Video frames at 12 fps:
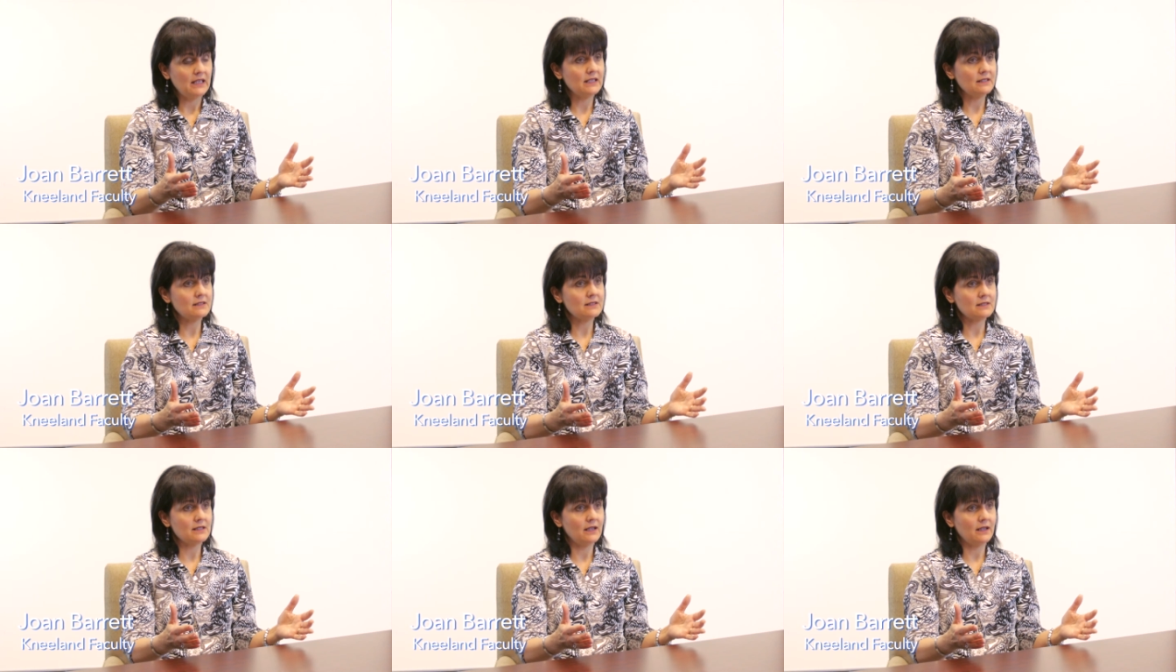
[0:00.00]

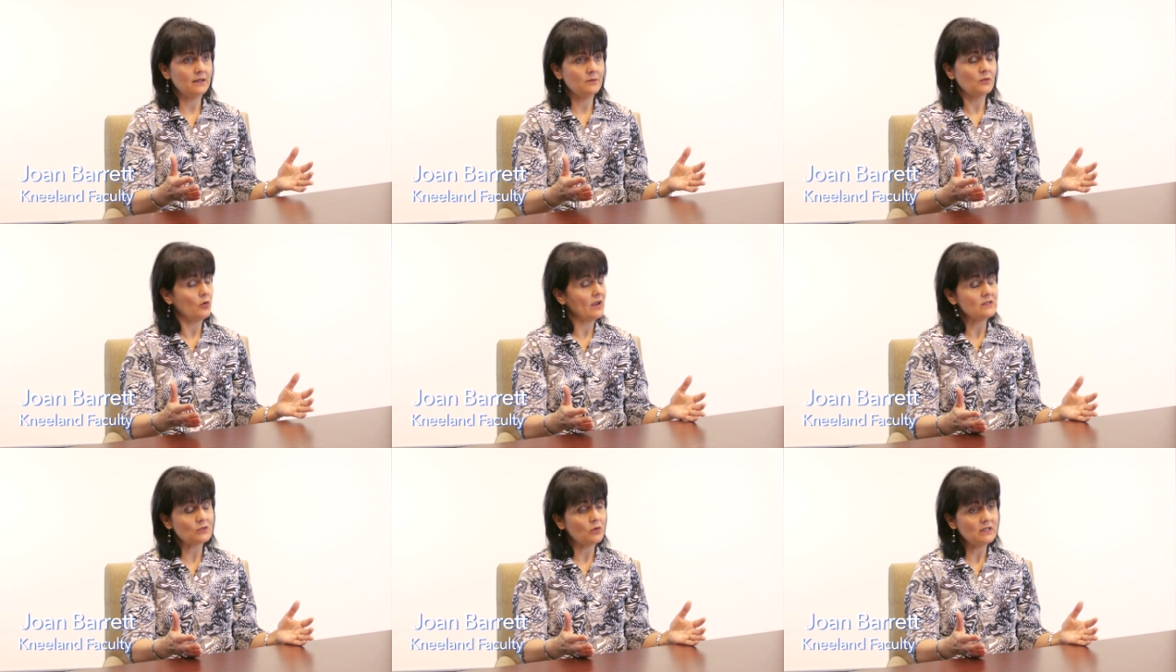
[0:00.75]
is
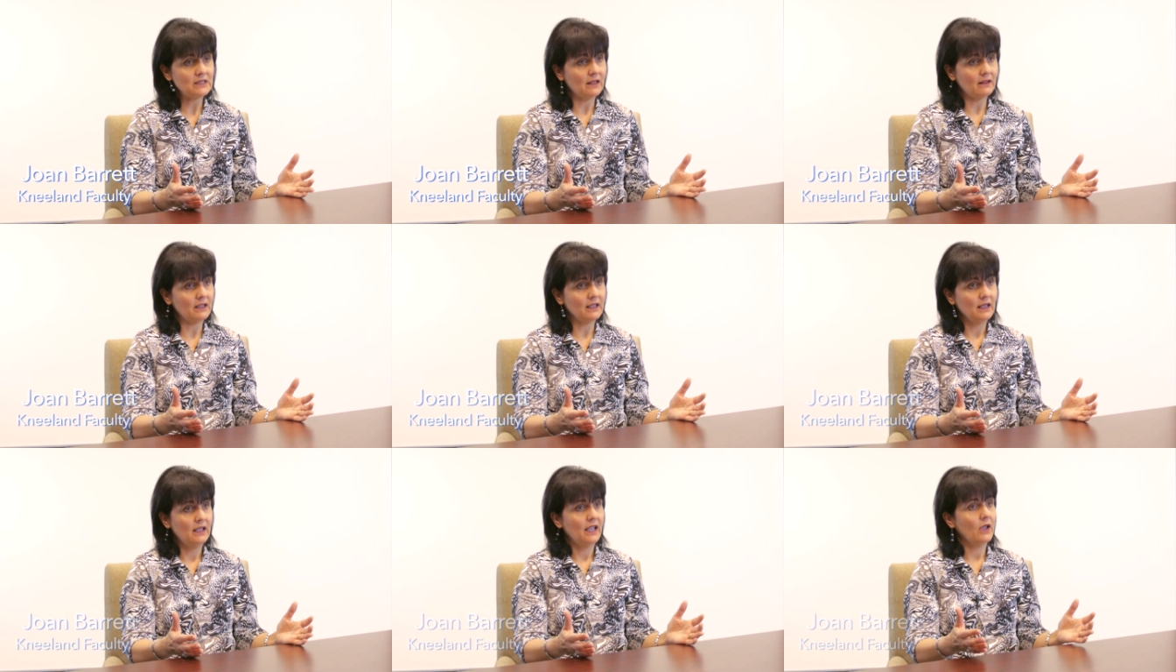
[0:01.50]
great storytelling,
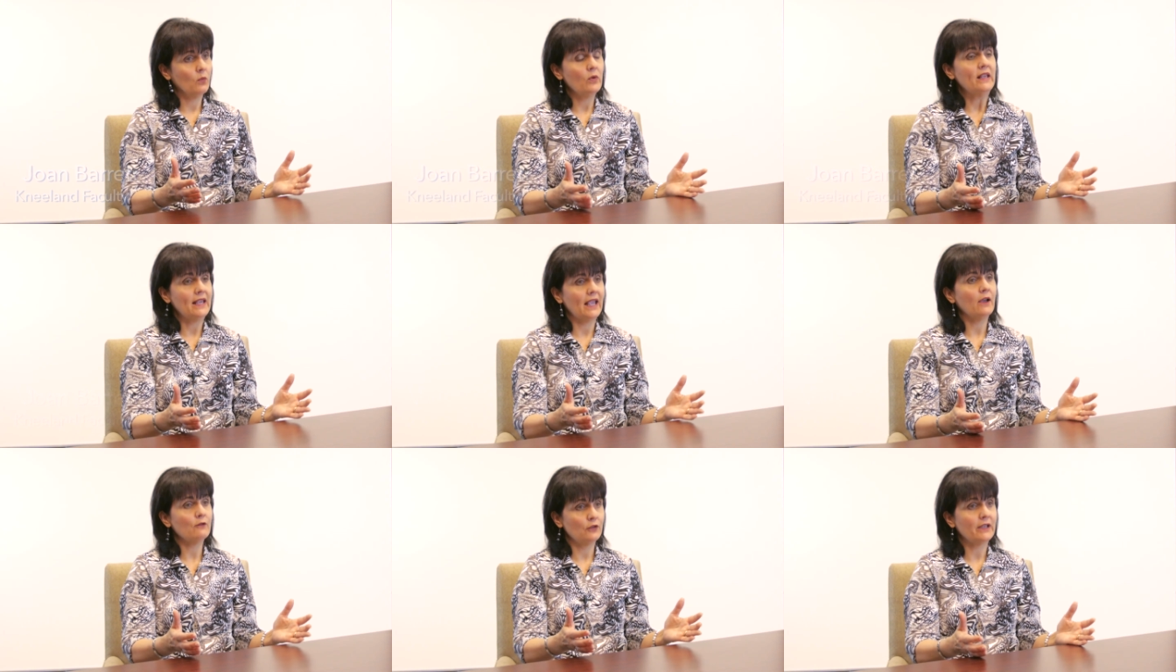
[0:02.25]
and we
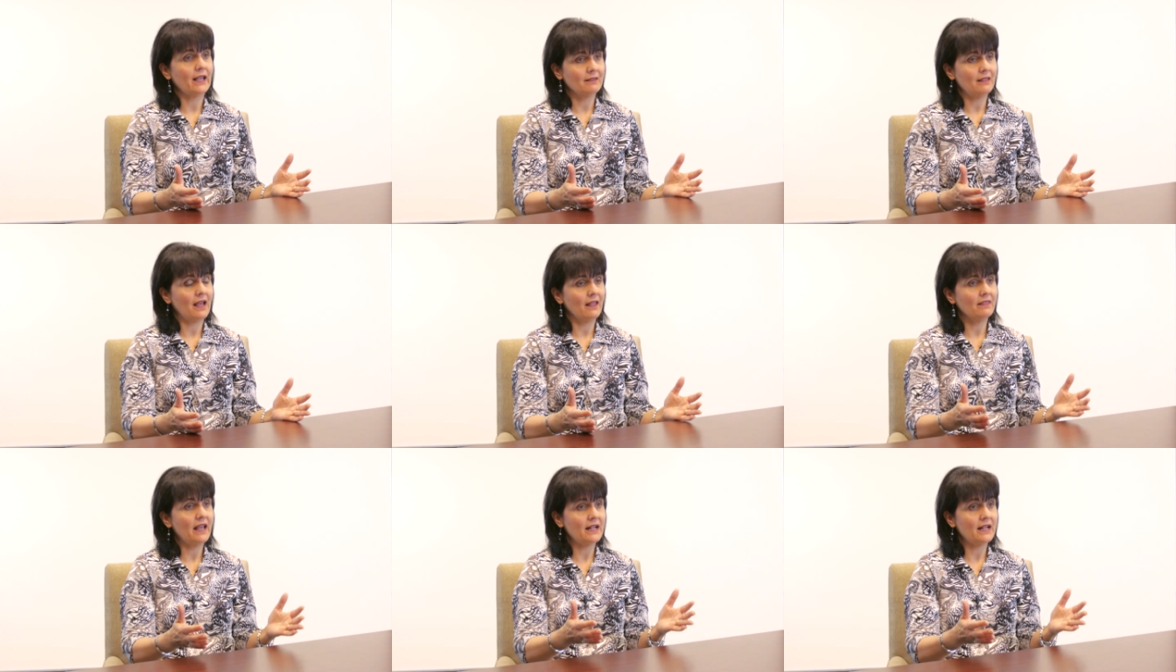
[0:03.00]
can't forget that.